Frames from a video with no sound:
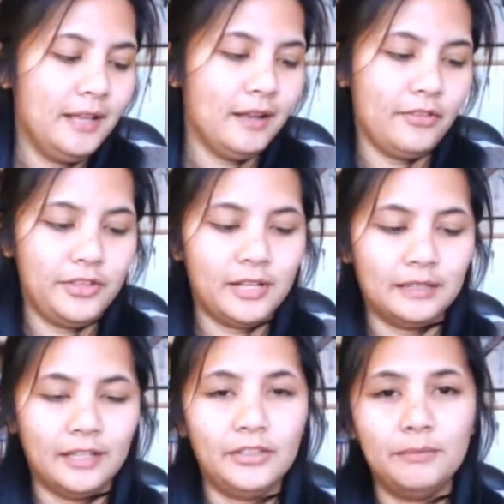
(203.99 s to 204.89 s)
I think I
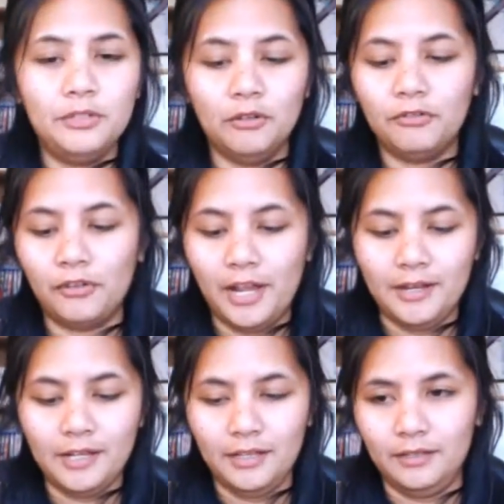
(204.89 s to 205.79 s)
lent them to a
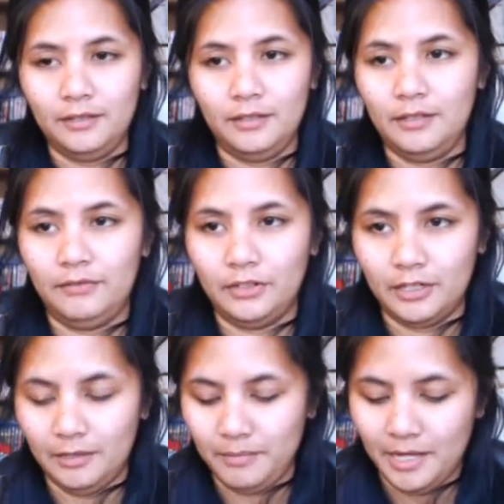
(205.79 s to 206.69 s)
friend and then I never
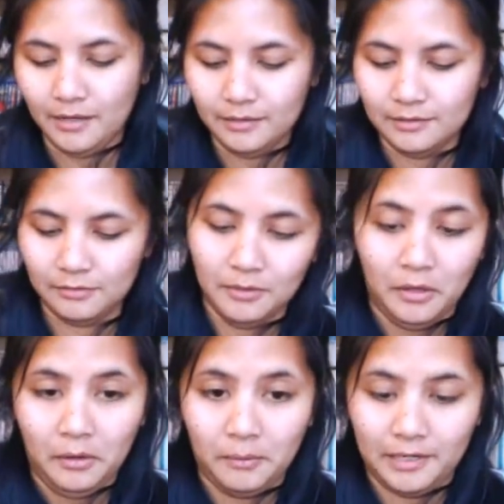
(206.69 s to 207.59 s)
got it back, so
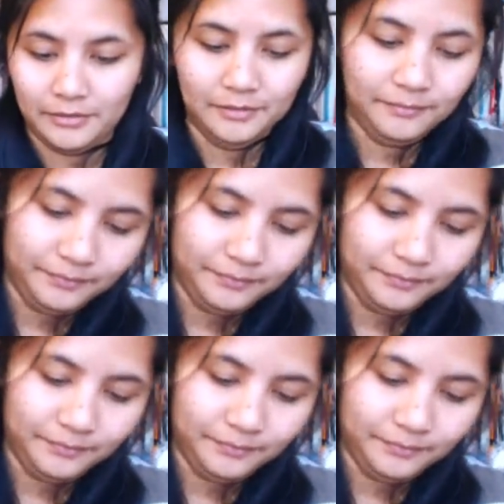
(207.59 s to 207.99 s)
whatever.